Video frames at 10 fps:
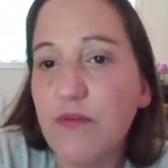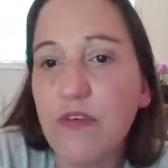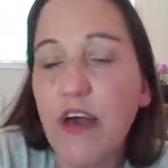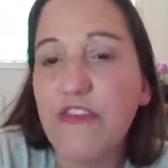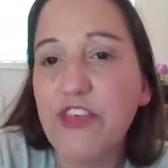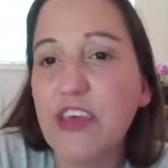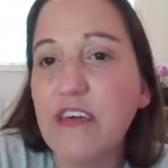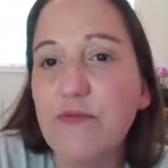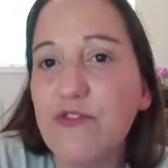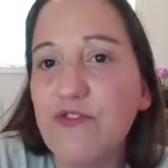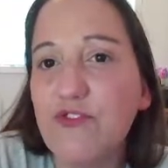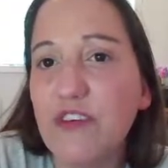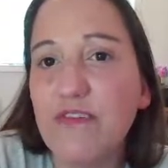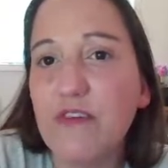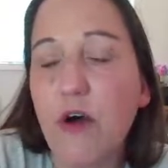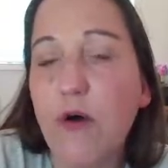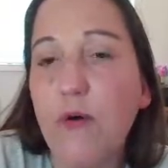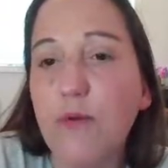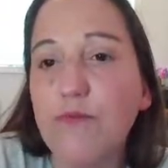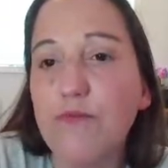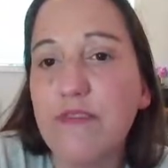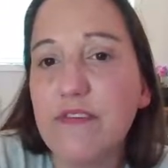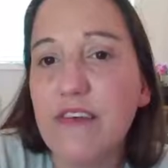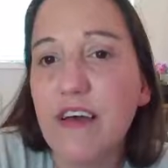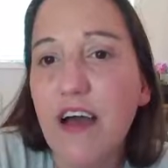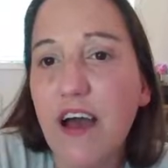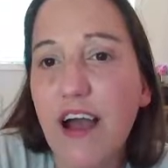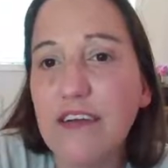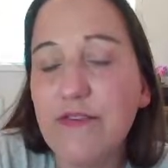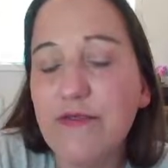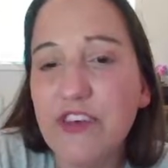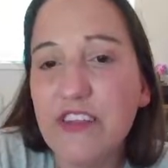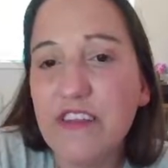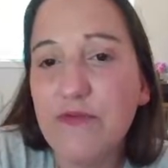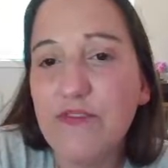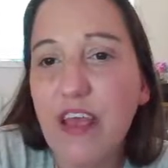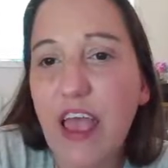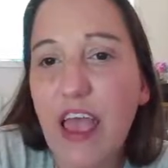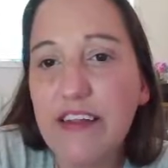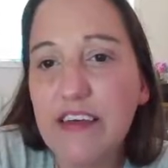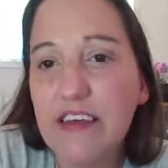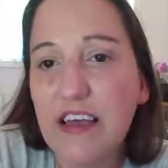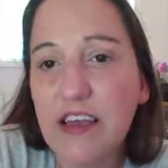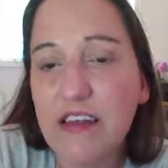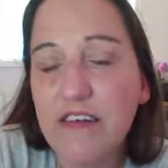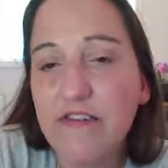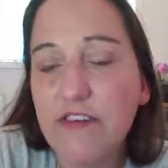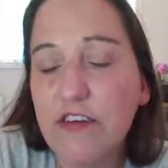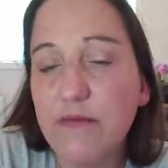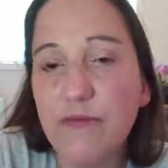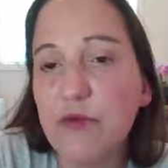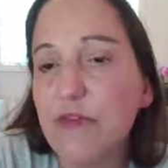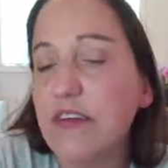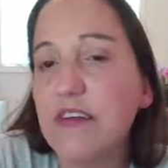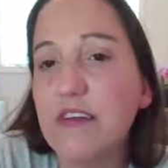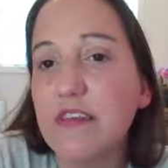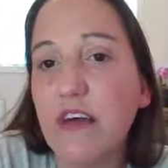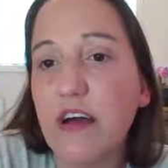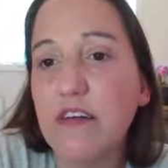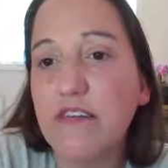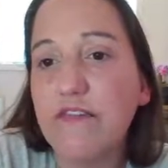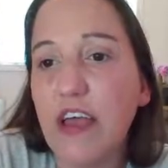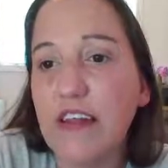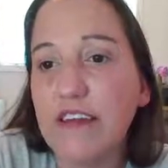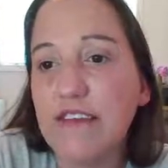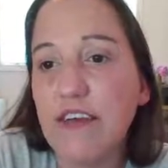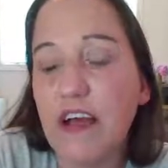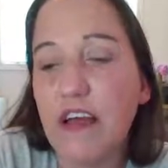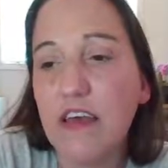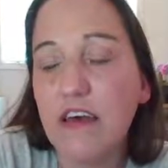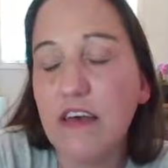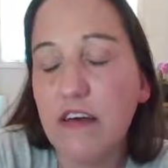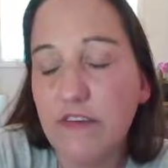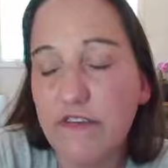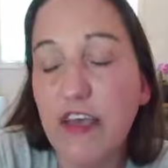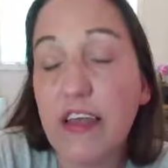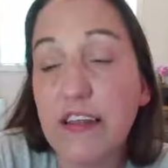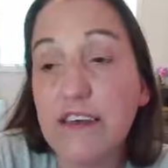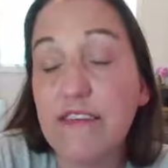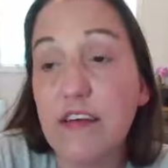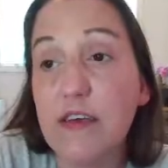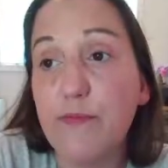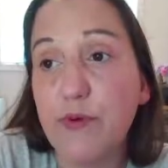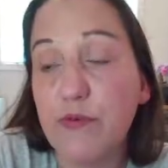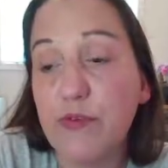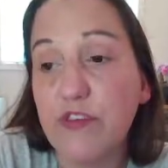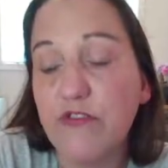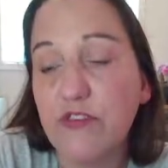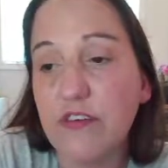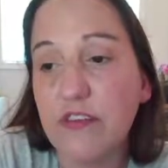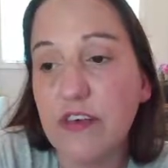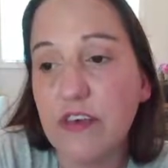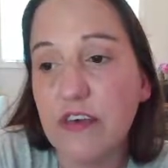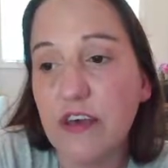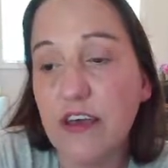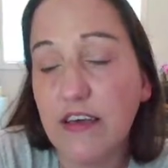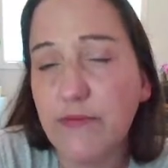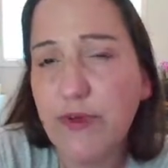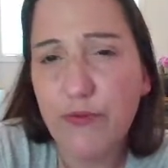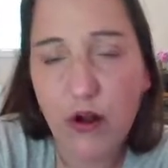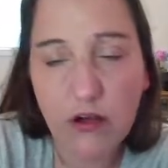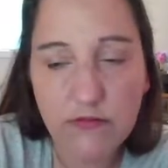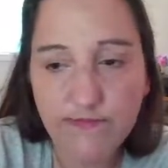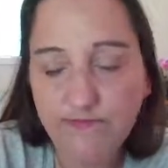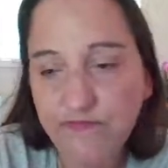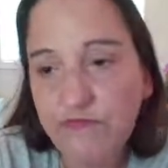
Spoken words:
I think it was just homes. I don't think there was any kind of community lot of any type originally. I could be wrong.